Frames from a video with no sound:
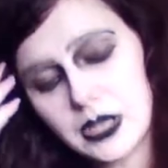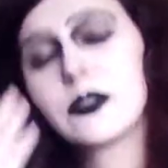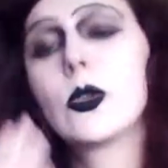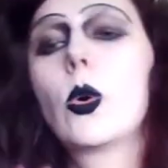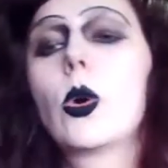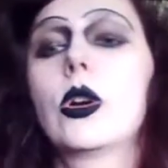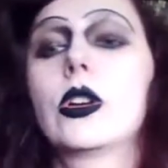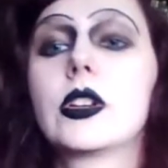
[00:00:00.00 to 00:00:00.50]
if
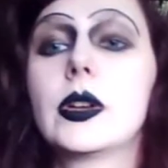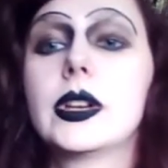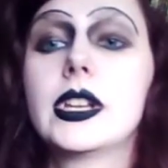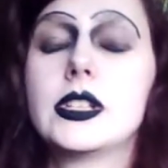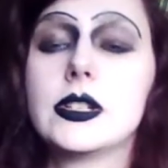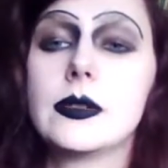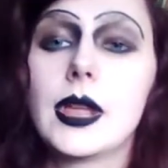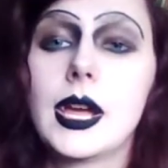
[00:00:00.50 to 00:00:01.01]
you are going to
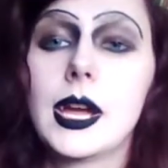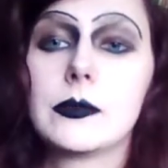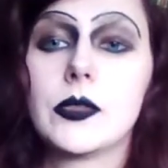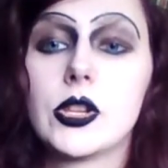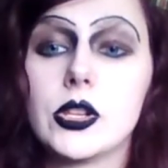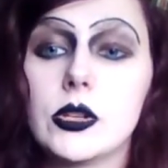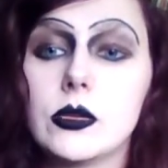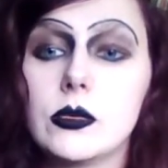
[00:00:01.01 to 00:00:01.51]
do that,
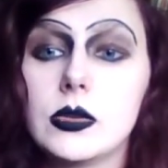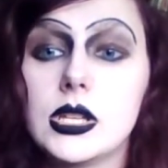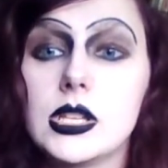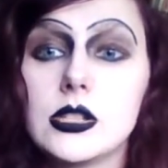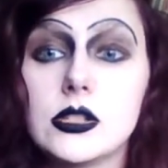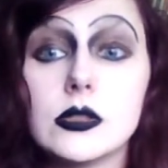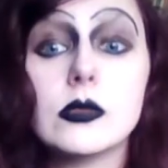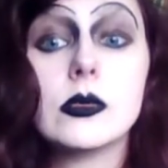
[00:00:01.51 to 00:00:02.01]
you
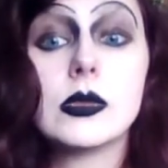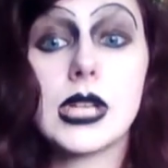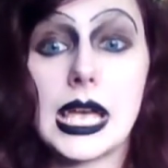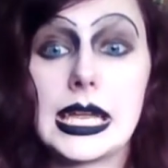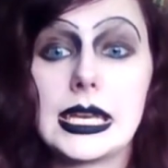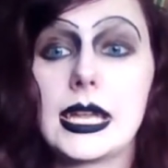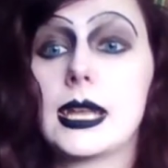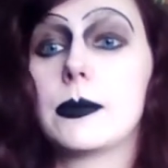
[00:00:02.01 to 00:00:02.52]
need to
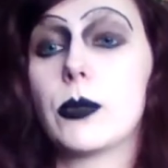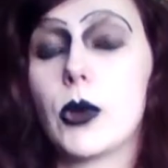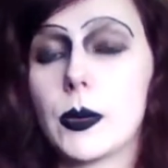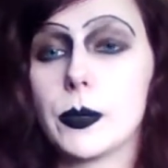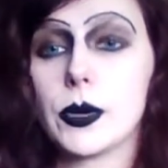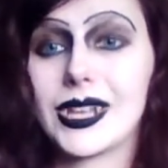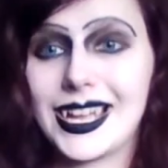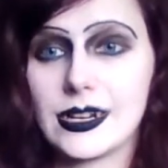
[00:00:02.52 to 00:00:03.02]
get a
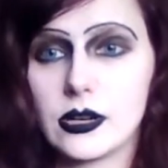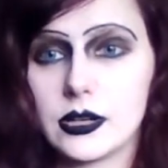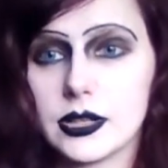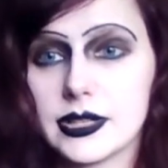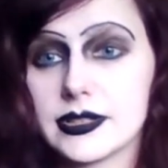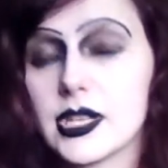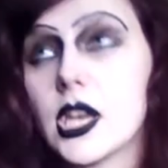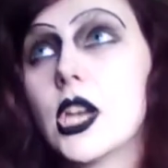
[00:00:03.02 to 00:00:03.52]
proper cat
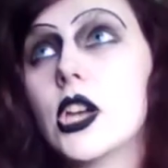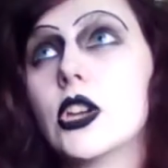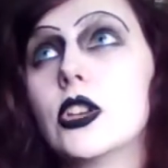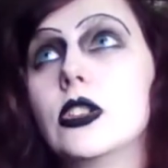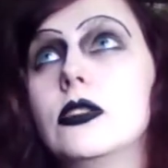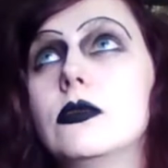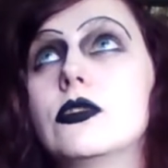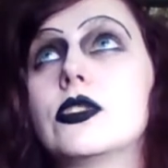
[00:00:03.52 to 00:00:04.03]
harness.
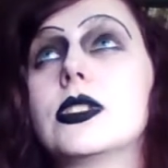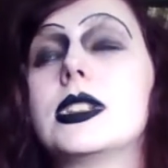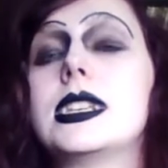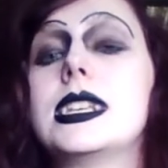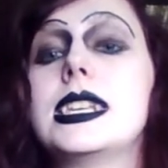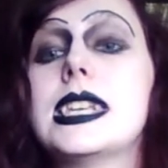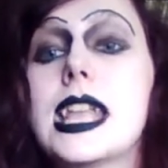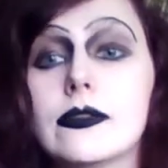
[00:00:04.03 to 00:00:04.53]
You should
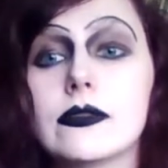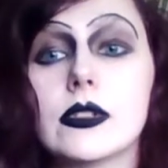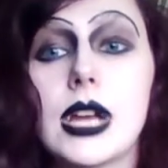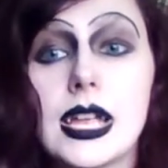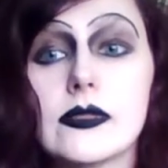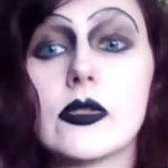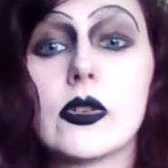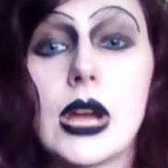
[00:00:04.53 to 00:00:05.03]
never,
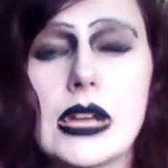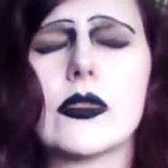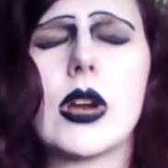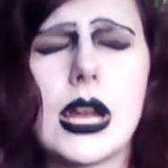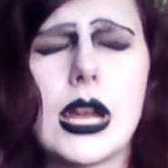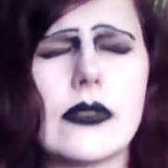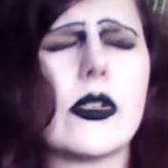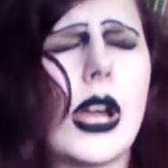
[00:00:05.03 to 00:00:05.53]
ever,
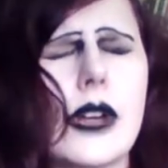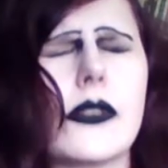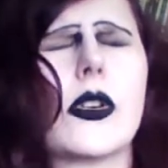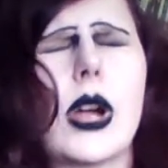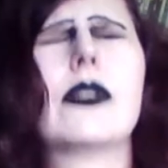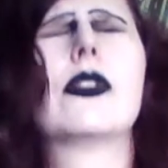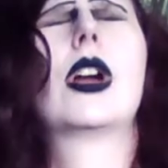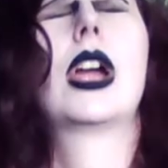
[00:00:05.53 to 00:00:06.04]
ever, ever,
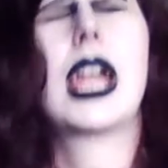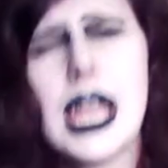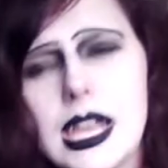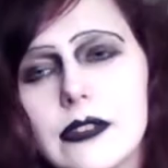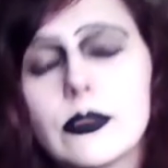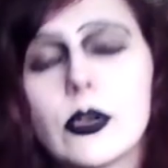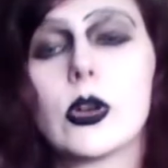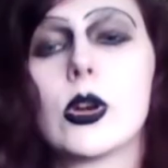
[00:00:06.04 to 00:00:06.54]
ever, ever,
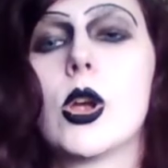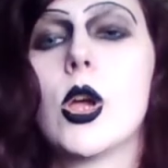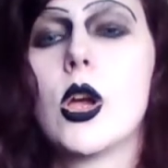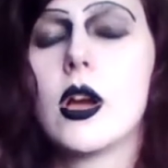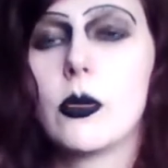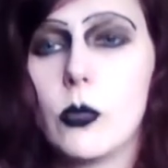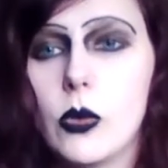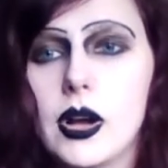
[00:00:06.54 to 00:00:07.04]
ever
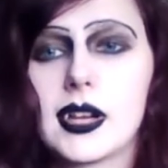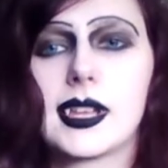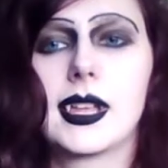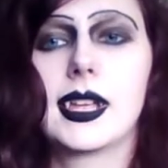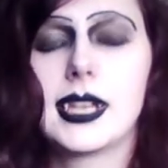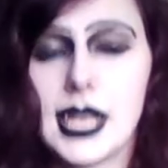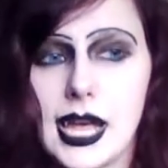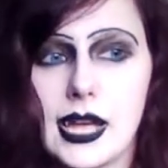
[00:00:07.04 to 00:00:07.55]
walk
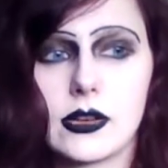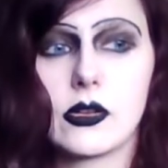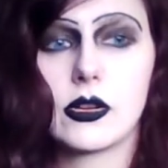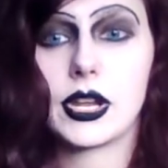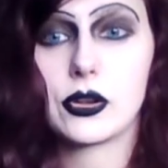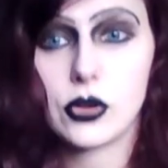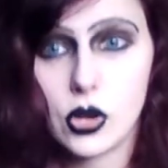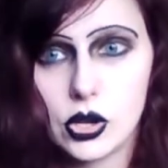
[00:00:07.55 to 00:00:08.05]
a cat on
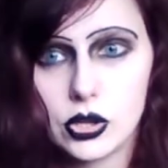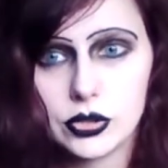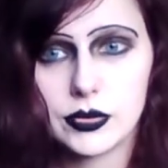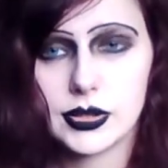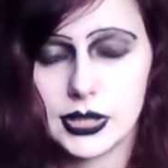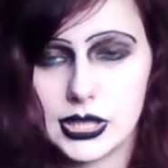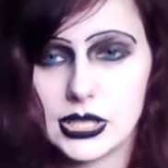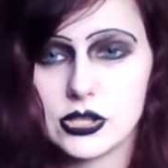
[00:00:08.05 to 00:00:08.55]
a collar
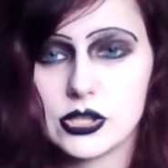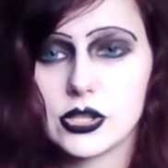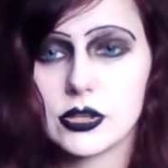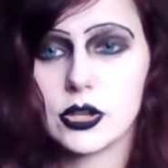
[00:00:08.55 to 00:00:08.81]
and leash.